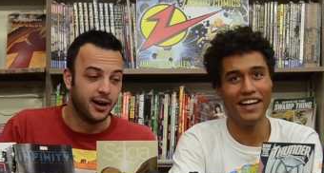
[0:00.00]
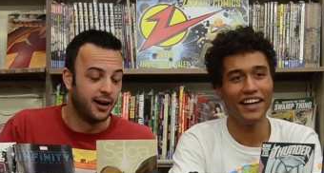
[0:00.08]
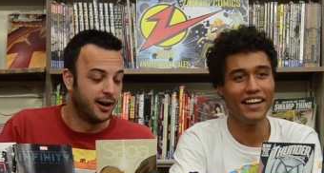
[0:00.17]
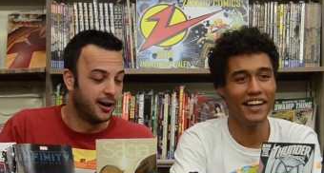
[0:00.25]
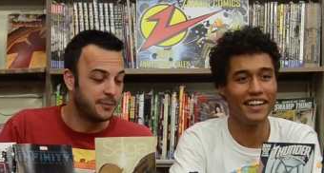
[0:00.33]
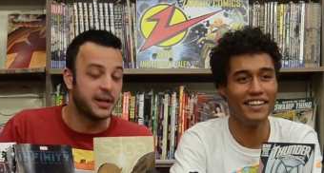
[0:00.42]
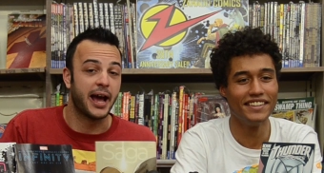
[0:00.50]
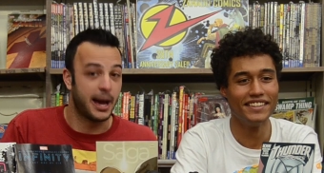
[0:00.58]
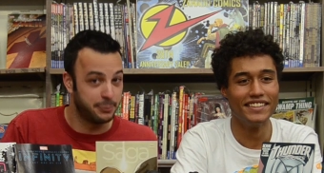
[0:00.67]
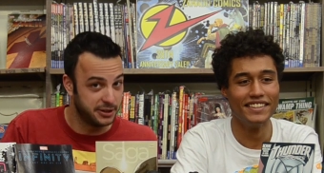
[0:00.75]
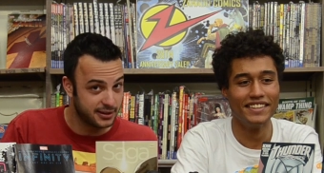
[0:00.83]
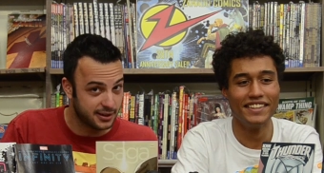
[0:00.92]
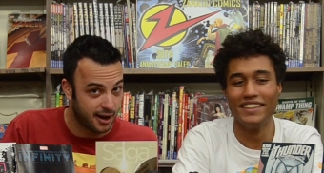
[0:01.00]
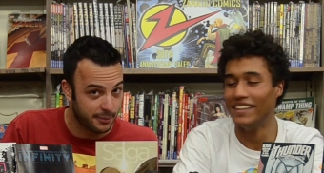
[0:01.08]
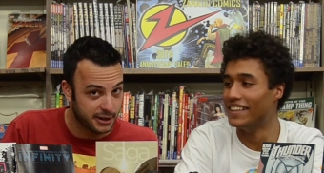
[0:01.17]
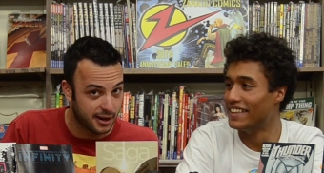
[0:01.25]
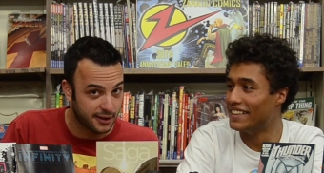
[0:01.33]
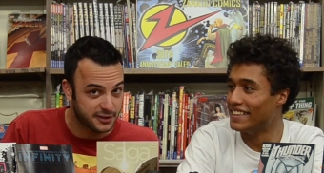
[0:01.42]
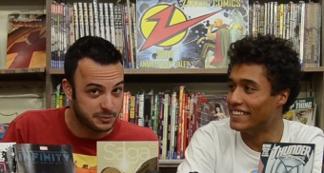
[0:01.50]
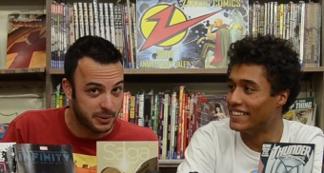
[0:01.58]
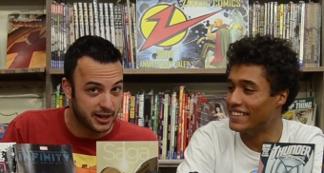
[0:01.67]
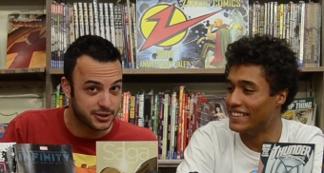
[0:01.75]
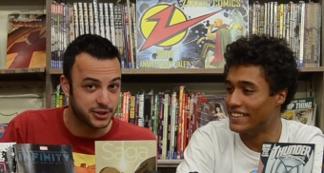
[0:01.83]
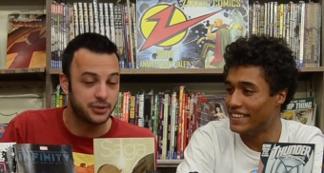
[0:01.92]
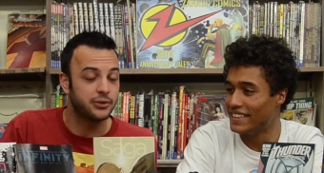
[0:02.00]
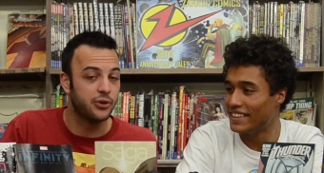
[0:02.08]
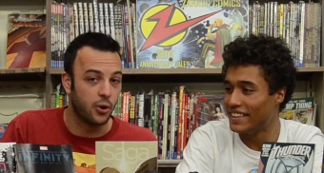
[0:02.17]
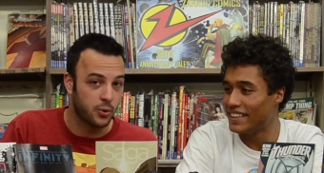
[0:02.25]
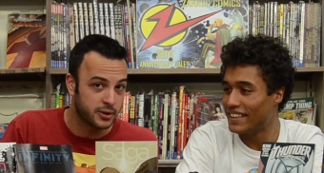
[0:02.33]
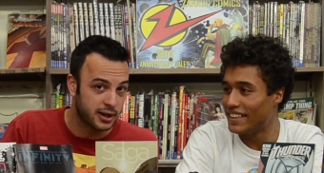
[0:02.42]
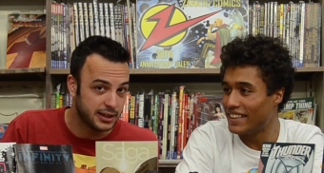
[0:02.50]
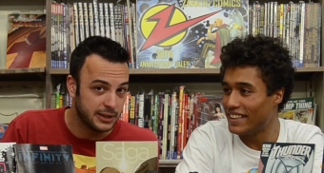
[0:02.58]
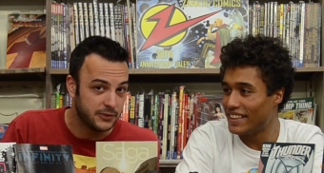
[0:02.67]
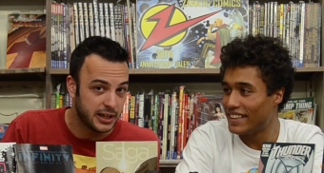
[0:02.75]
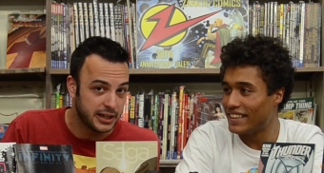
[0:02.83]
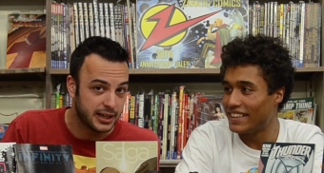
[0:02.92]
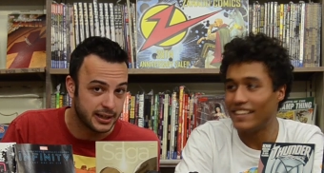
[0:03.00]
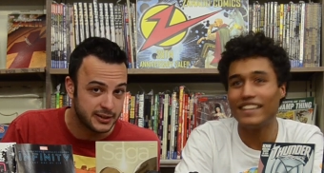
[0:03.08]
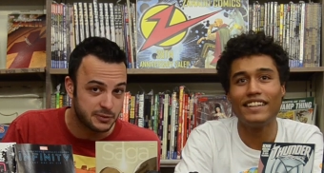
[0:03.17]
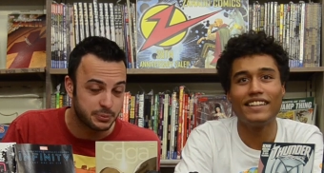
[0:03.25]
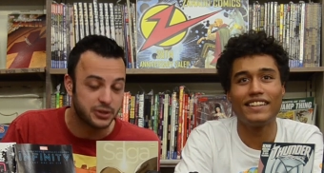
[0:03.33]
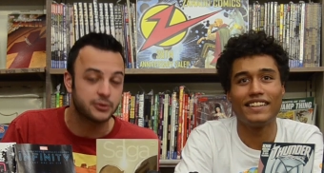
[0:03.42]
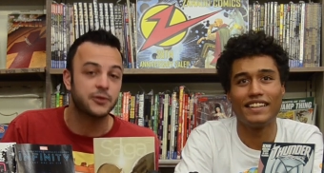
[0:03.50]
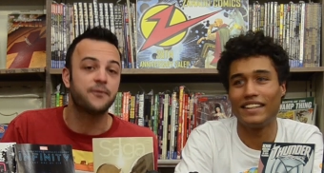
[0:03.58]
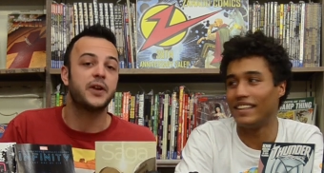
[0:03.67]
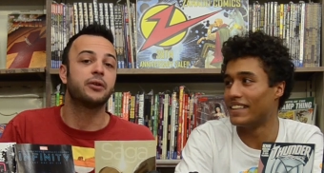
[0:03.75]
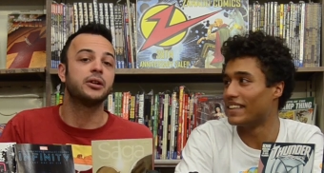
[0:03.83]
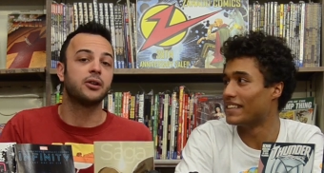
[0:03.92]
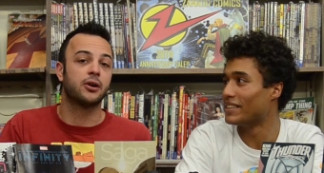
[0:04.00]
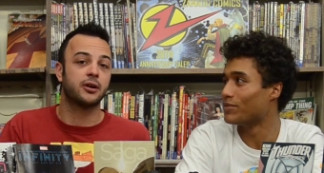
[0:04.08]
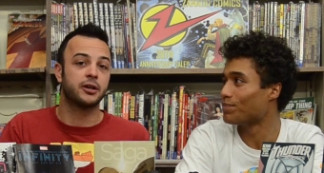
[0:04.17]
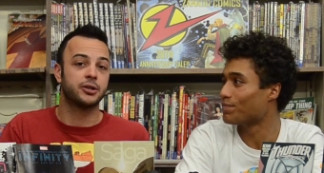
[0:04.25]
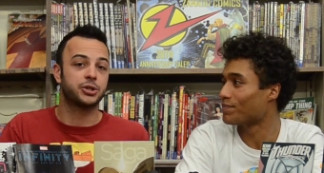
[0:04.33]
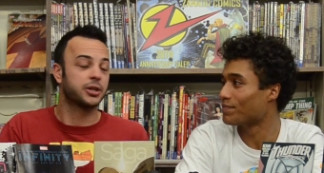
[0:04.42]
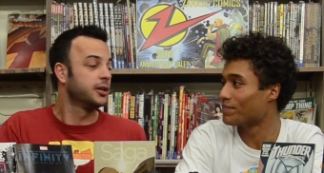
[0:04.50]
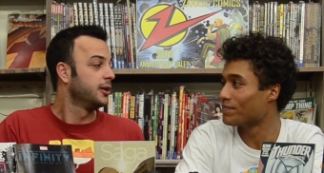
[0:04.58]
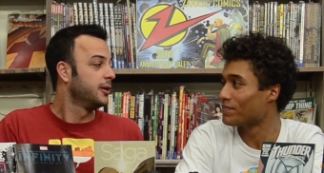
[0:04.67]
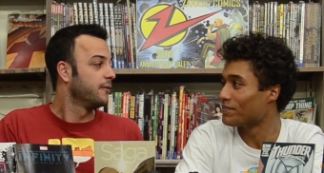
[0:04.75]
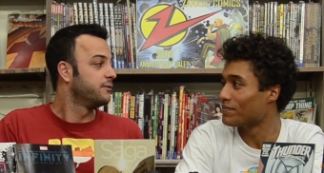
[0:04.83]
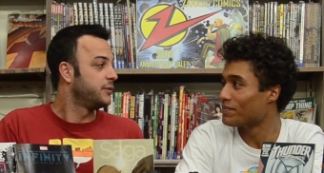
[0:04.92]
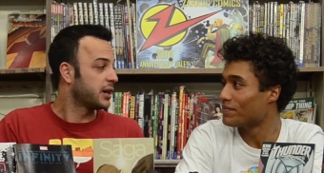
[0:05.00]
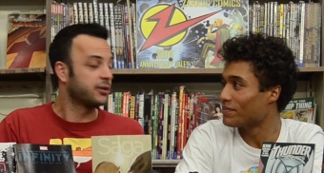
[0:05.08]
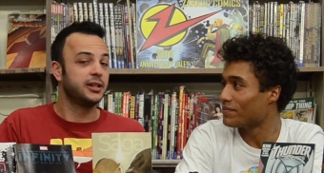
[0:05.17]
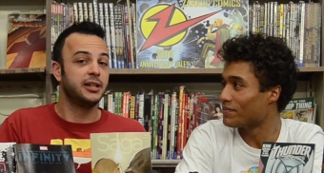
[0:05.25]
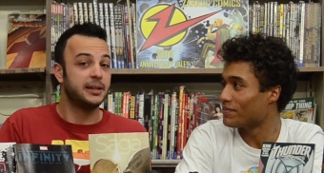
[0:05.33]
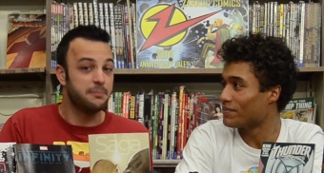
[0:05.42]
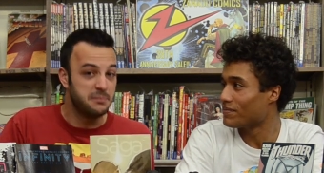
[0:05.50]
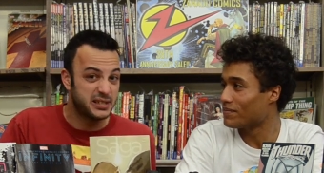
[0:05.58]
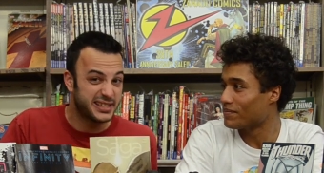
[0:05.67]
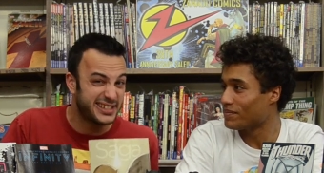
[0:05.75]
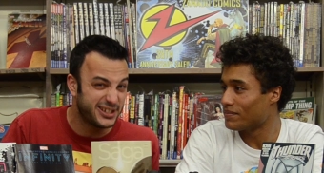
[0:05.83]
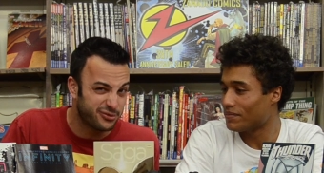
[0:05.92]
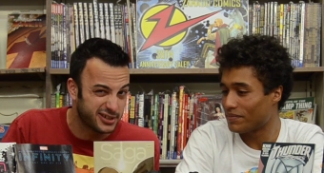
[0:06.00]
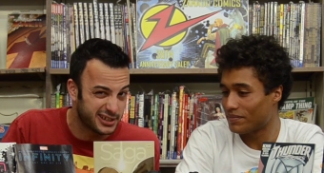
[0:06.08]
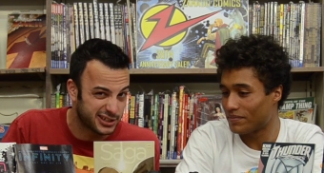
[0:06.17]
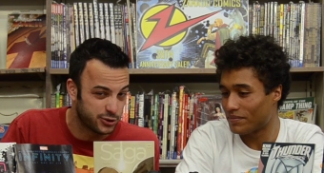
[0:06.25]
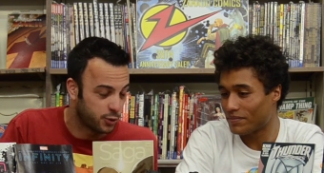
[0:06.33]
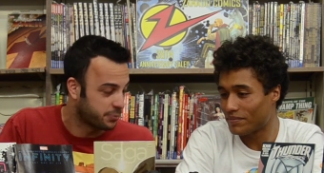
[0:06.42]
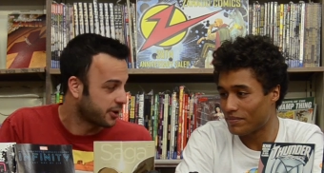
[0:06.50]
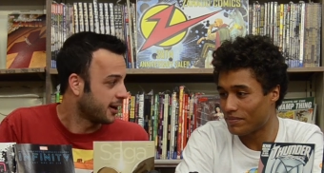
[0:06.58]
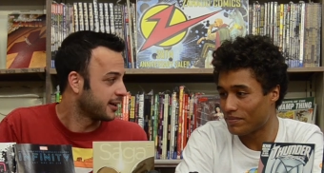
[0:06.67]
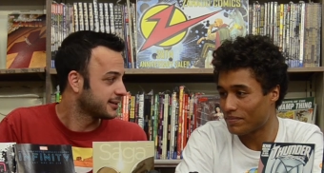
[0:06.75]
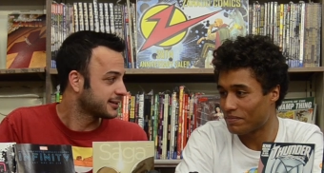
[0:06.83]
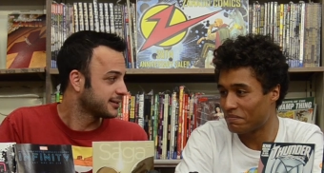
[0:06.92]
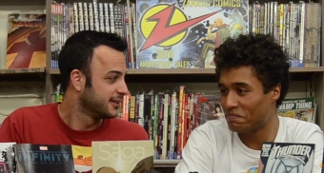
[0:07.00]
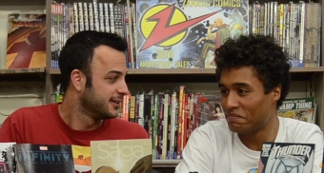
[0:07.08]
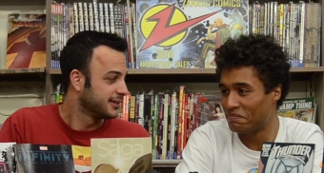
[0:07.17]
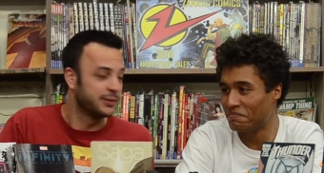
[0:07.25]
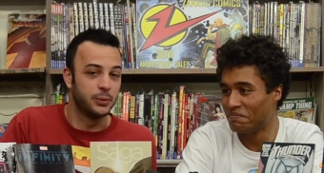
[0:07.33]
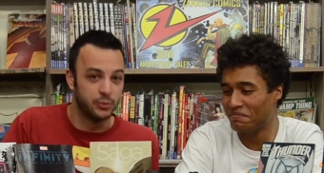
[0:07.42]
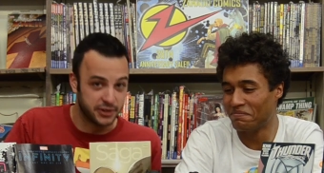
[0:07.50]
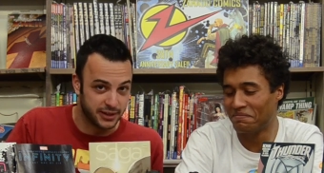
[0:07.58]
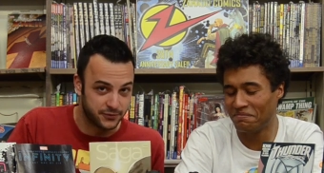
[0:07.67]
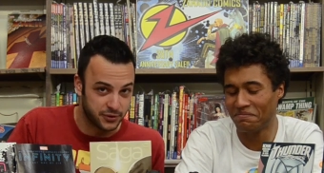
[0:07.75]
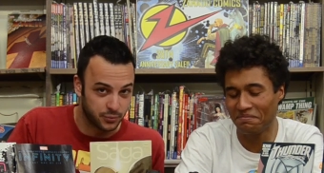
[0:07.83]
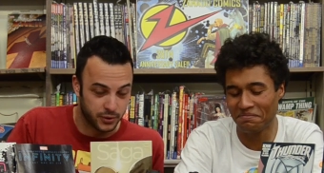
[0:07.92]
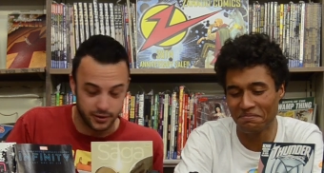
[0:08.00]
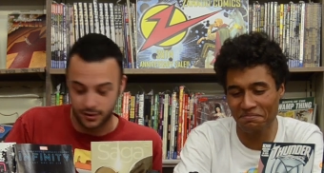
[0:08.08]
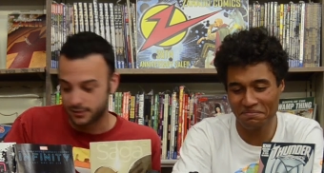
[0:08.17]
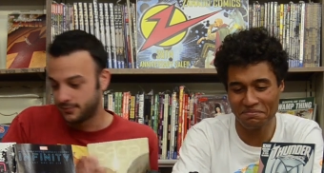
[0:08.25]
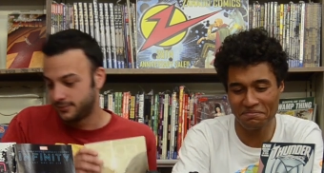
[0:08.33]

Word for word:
Speaker 1: Um, it happened at the Comic Con this past year. No, we're not giving any hints, but there's a very large, very mysterious no prize that we will give to the winner.